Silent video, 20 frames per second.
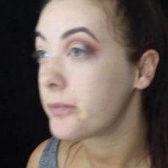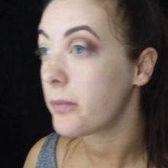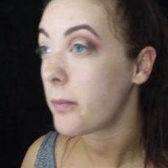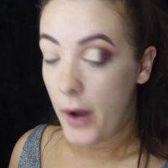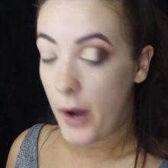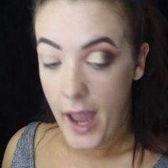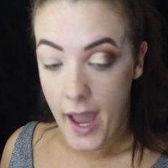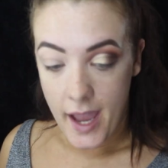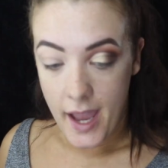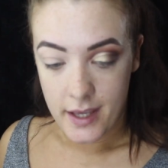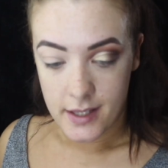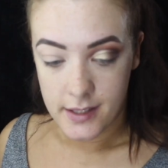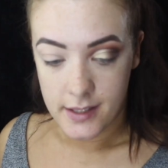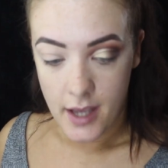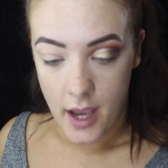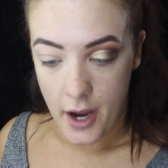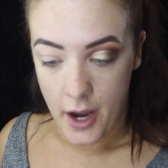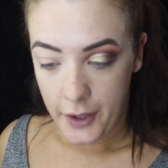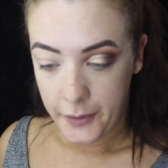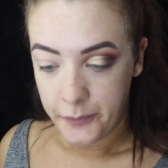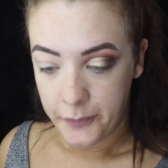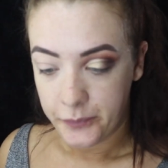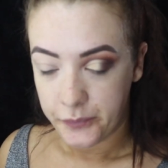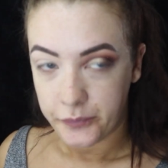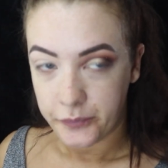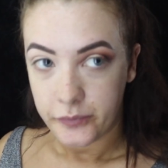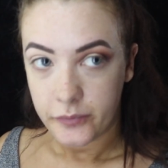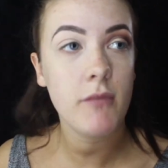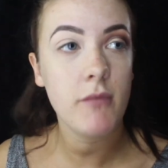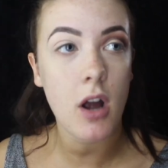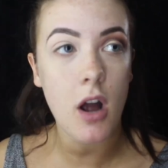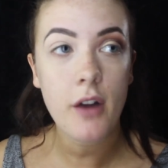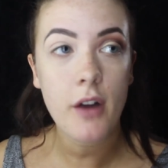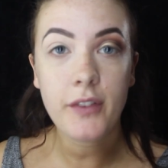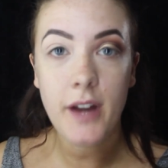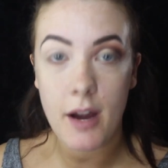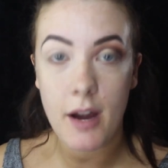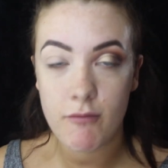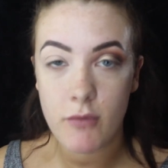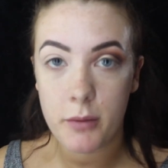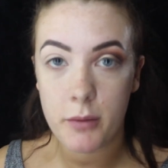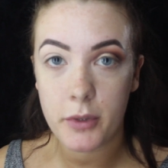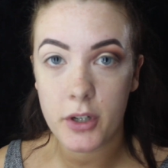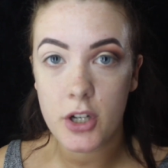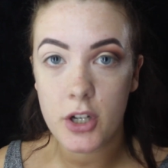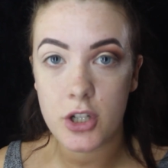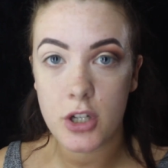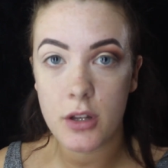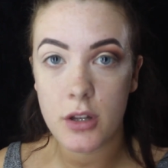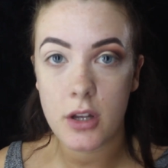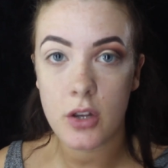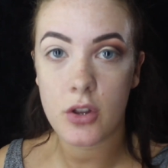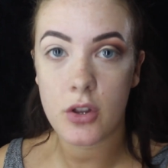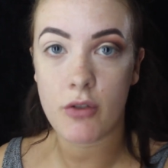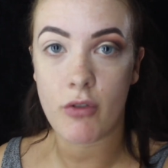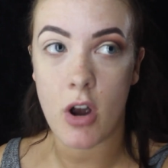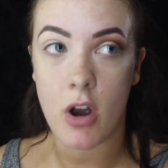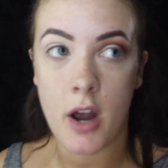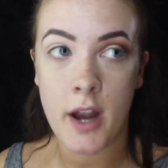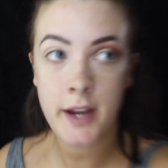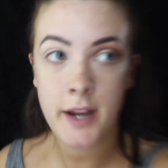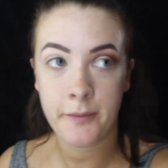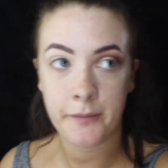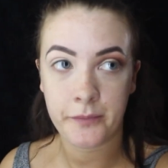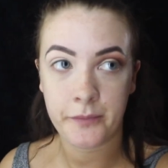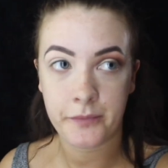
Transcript: Okay, so off camera, I'm going to do the other eye.